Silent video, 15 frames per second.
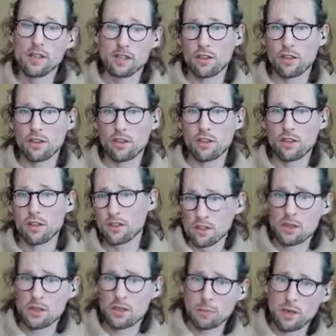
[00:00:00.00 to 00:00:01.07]
Because now you can
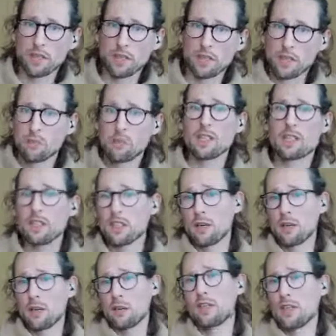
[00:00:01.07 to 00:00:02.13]
go to legal and be like, no,
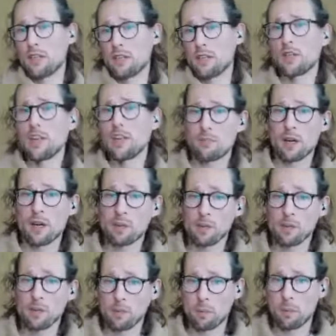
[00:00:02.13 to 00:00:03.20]
but this is how we do it at the
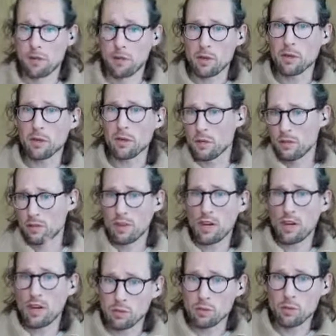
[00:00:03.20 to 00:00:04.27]
chatbot. We know what we're
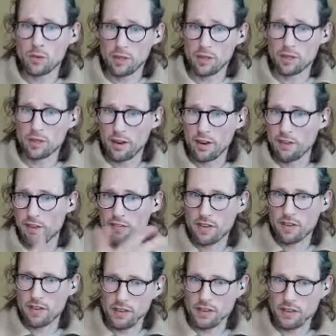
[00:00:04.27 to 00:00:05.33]
doing. We
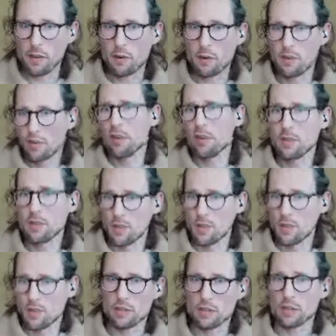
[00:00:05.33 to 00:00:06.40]
figured this out. We've
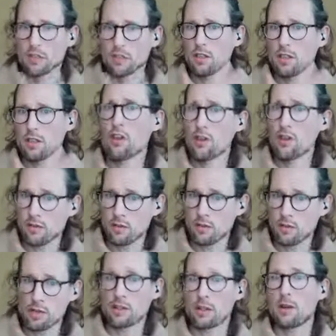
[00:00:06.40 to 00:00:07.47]
done the research. This is the
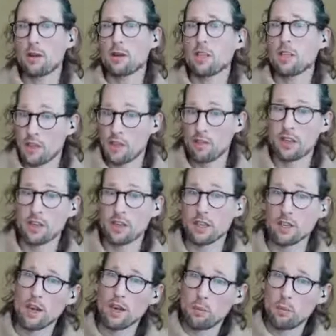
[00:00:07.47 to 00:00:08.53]
tone of voice. This is how we
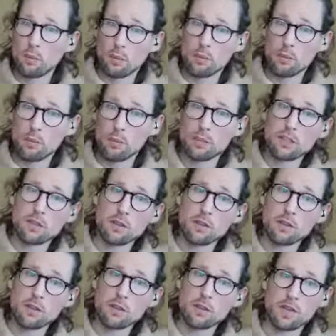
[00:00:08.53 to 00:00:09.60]
say things. We
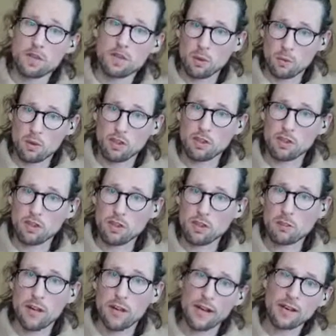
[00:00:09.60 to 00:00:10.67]
respect your opinion. We
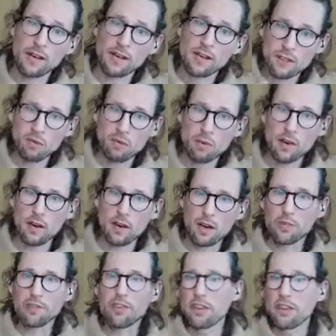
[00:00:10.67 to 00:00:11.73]
want your feedback,
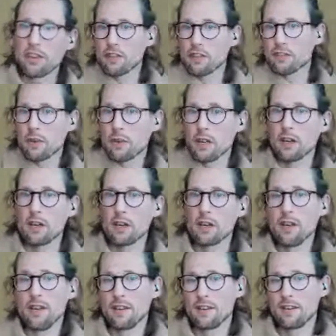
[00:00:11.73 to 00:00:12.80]
but we'll take it from
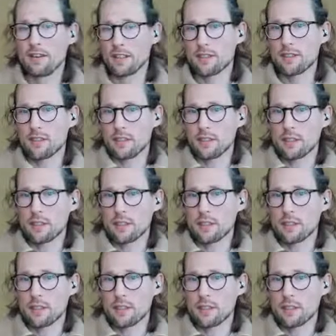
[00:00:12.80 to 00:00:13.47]
here. Right.